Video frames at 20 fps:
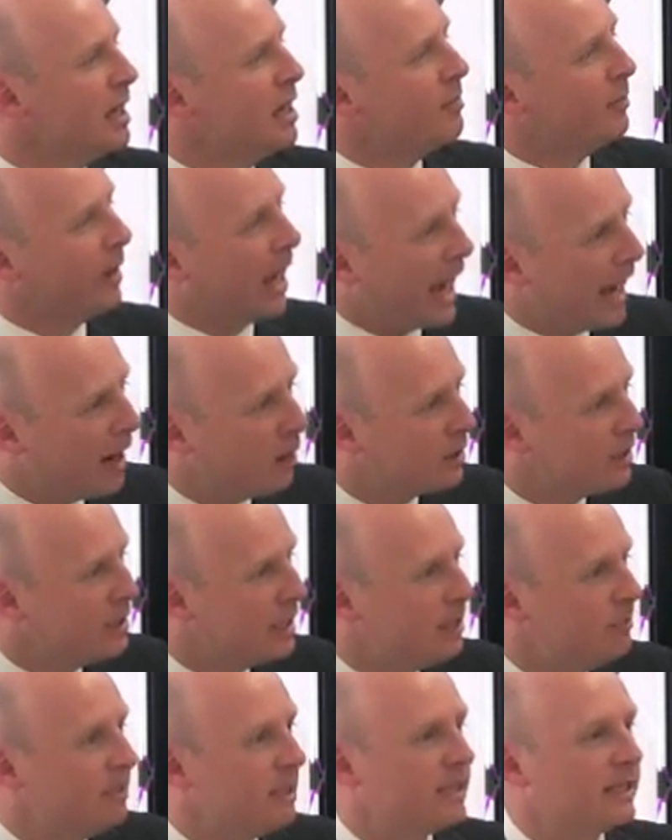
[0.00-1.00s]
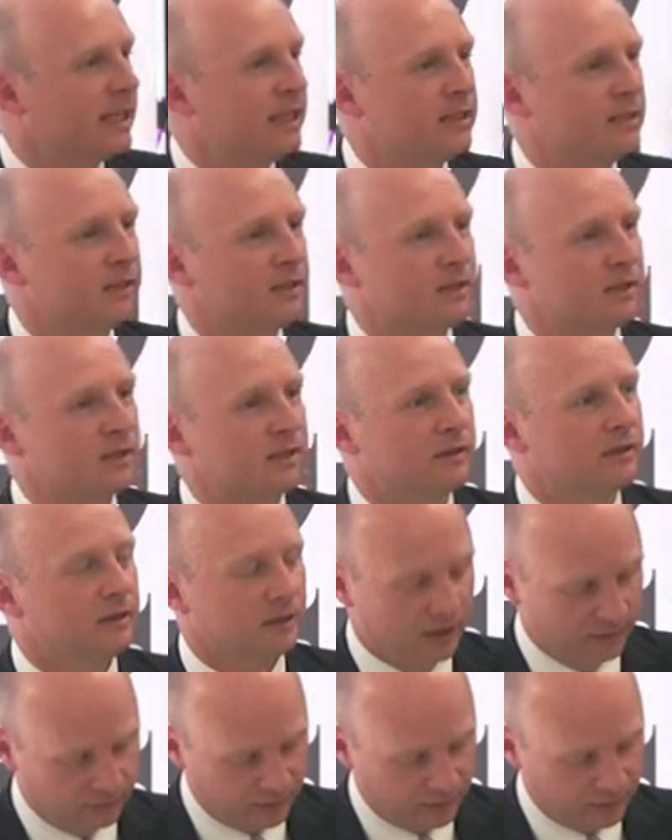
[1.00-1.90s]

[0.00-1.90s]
but how can they be centres of